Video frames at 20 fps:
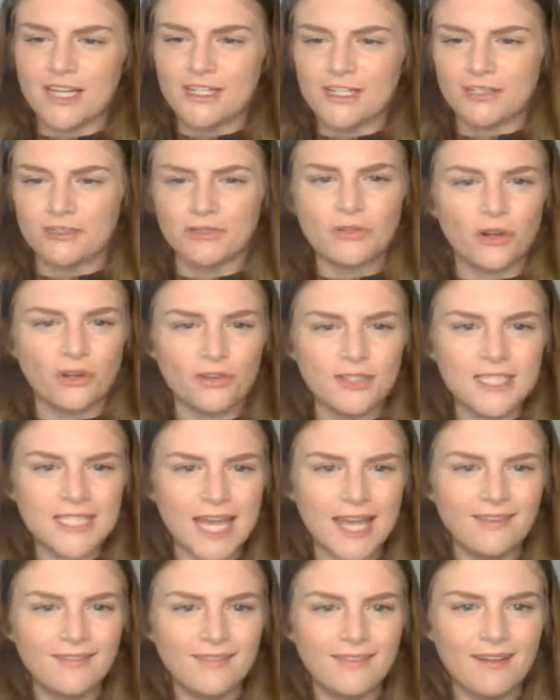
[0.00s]
racial
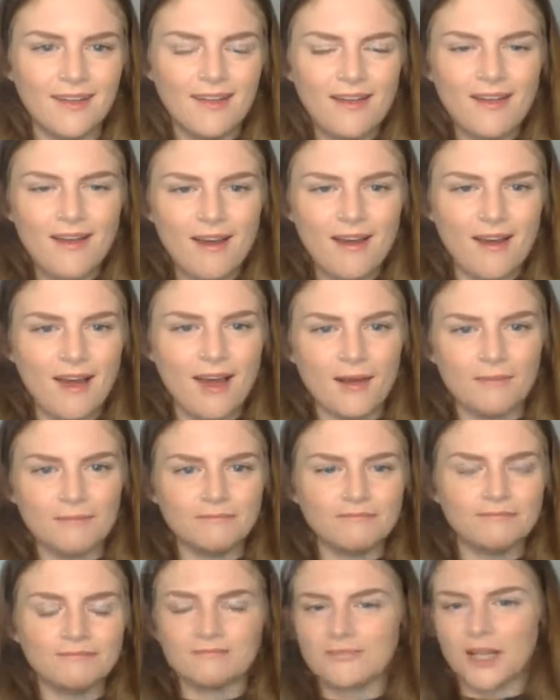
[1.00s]
content.
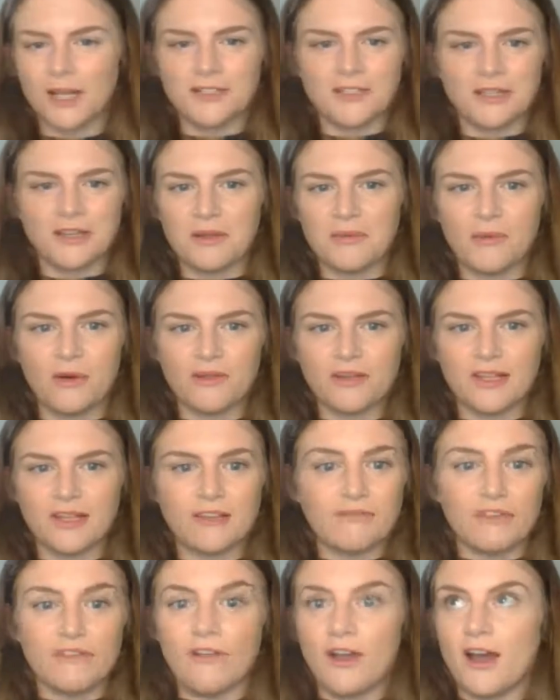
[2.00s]
I don't know
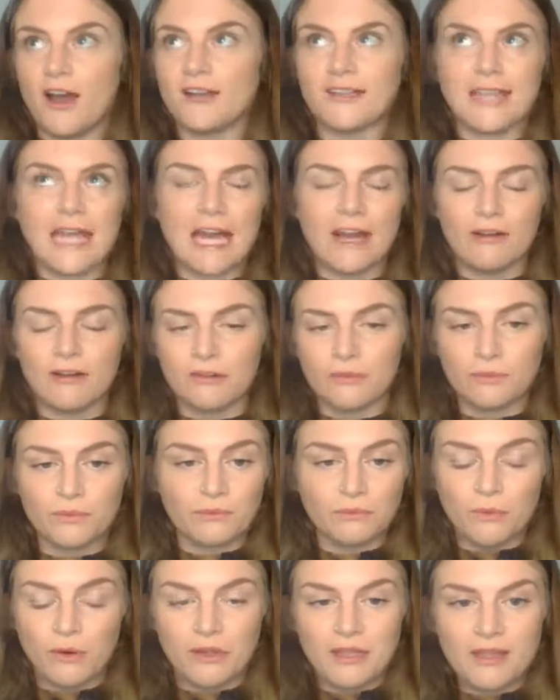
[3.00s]
if you've heard of that or
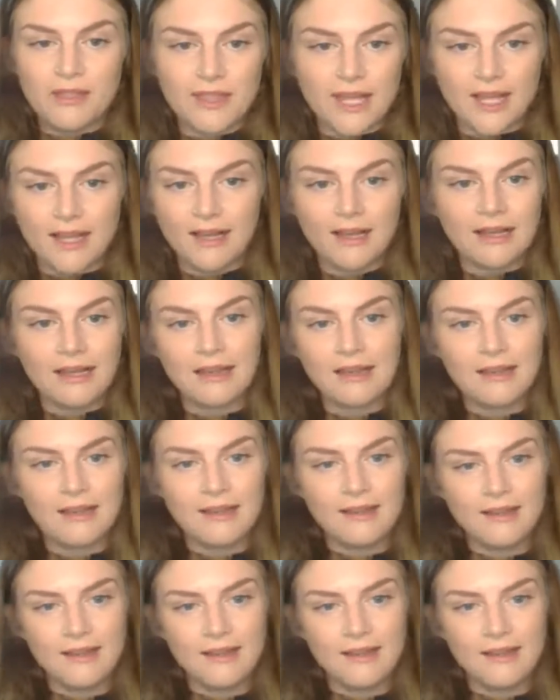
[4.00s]
what you think.